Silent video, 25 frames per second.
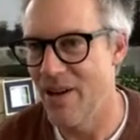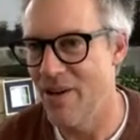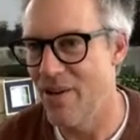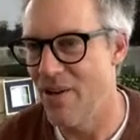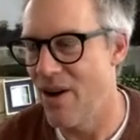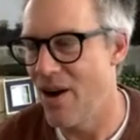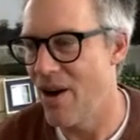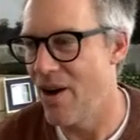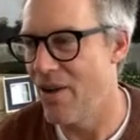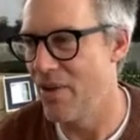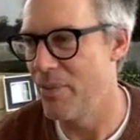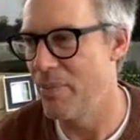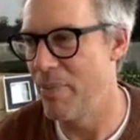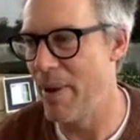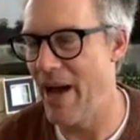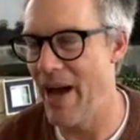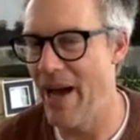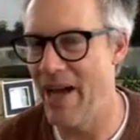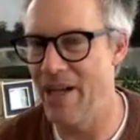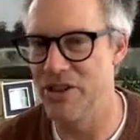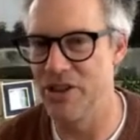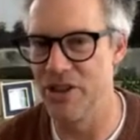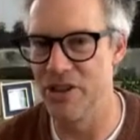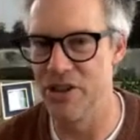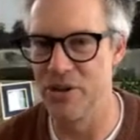all the
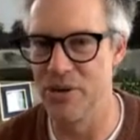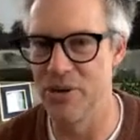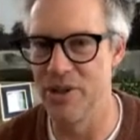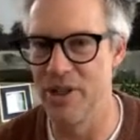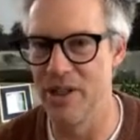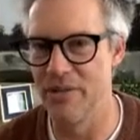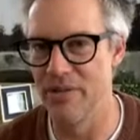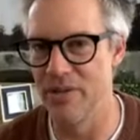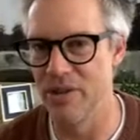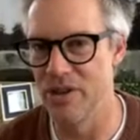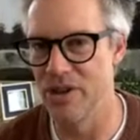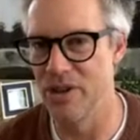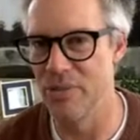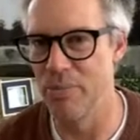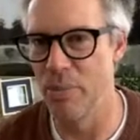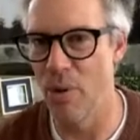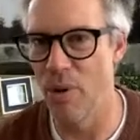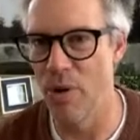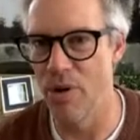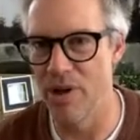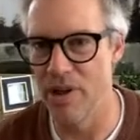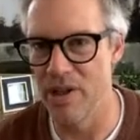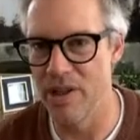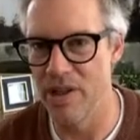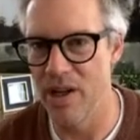pageantry of the
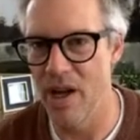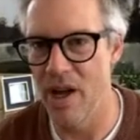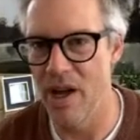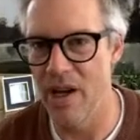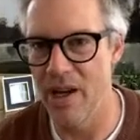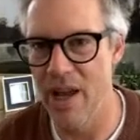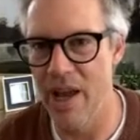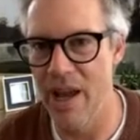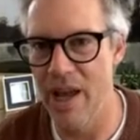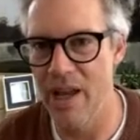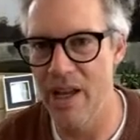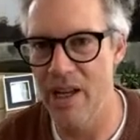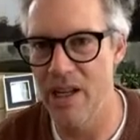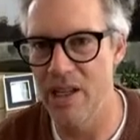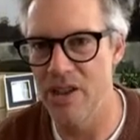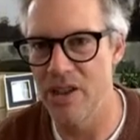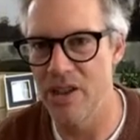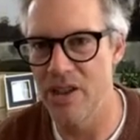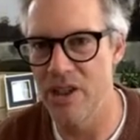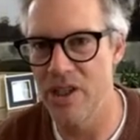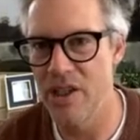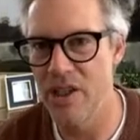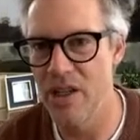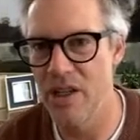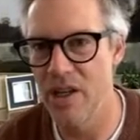sport at a young
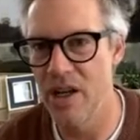age,